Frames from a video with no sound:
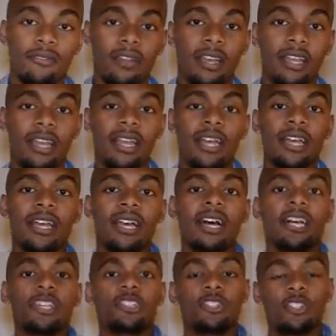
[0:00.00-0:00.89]
And
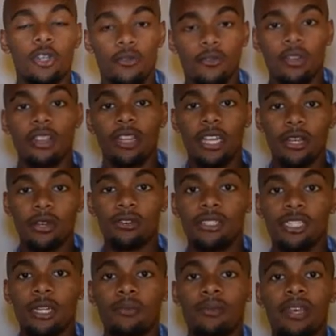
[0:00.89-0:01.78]
servant
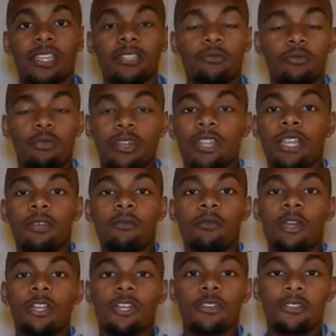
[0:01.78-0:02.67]
leadership is really
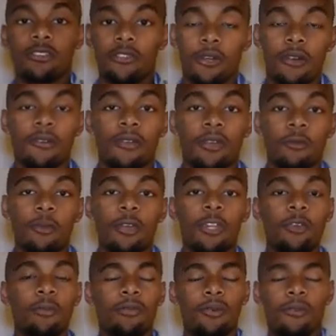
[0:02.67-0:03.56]
when you're serving, when
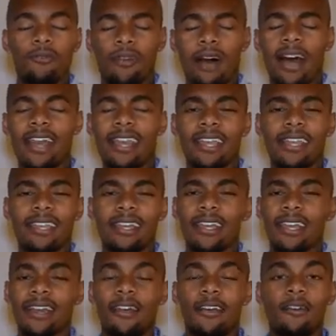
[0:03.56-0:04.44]
you're providing
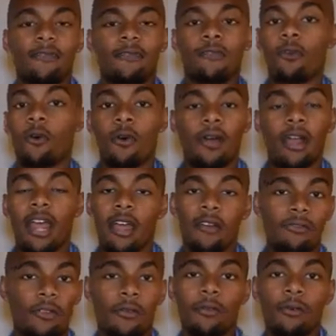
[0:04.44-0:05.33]
for
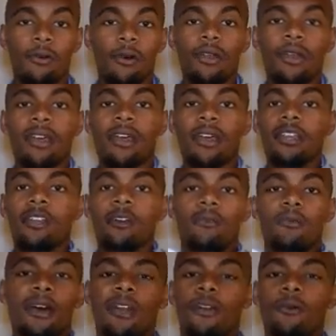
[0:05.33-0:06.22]
everyone, no
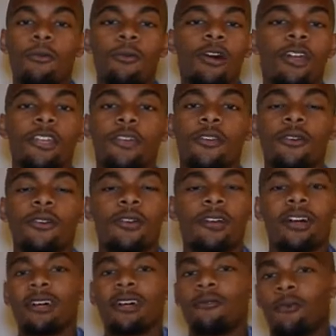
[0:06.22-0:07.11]
matter what
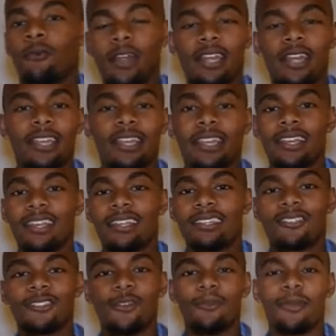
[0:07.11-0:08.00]
your rank
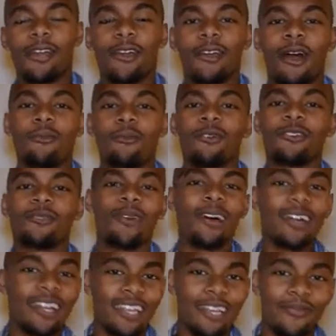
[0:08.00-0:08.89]
is, no matter how much
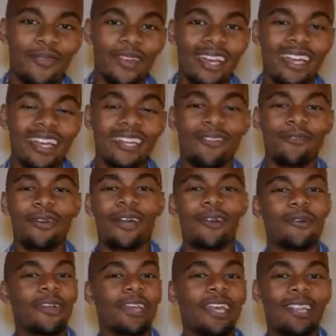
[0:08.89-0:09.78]
money you make, no
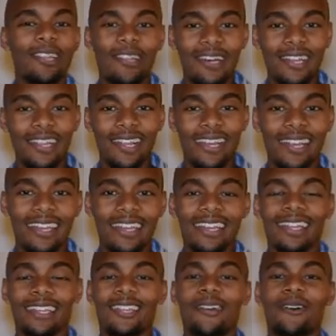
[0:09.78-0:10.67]
matter what you look
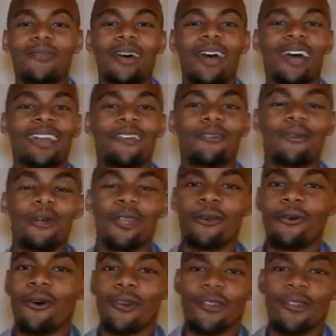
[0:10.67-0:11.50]
like, no matter where you are